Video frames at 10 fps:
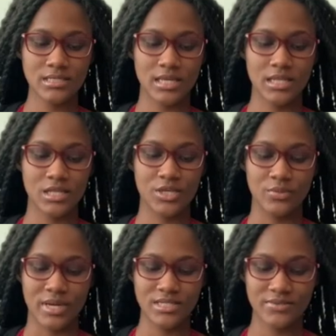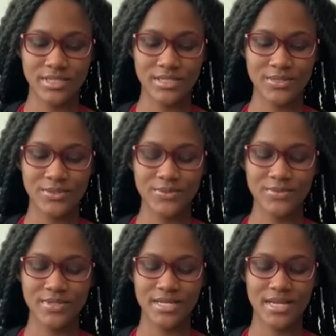in the US right now.
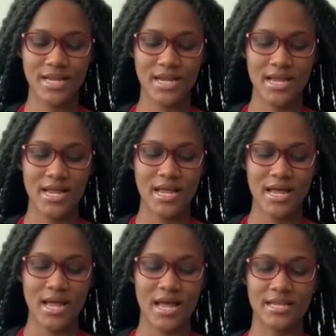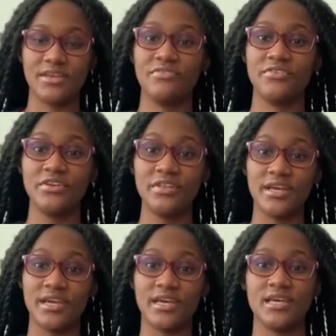And I feel
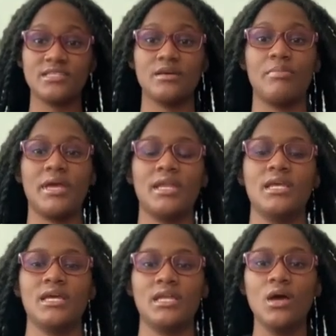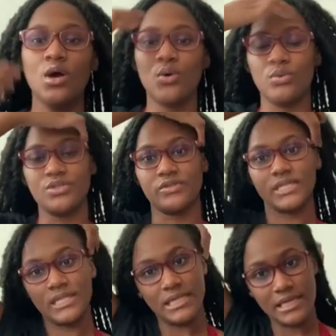like his opinion was
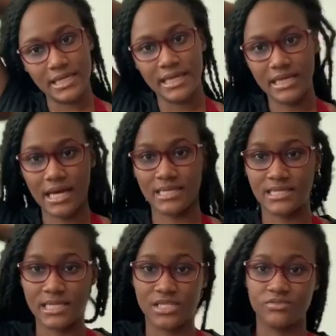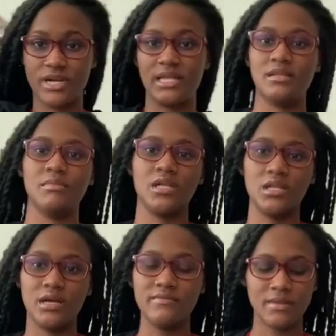really needed as he is right in the middle
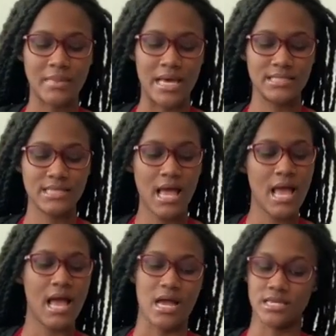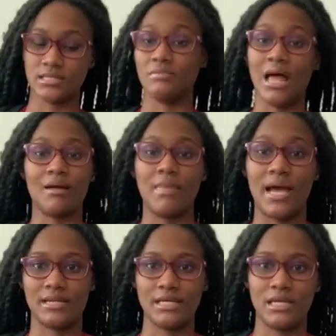of the mess as a black man
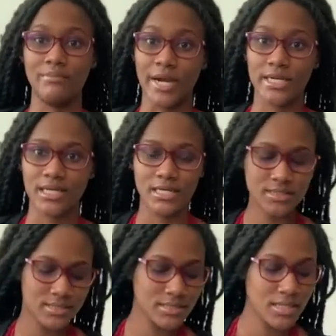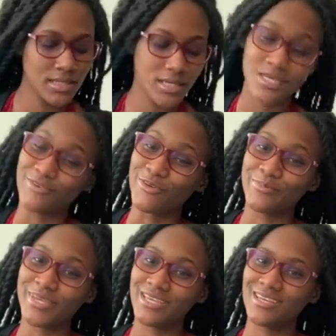in America. He wrote
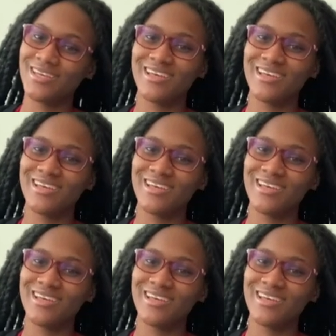me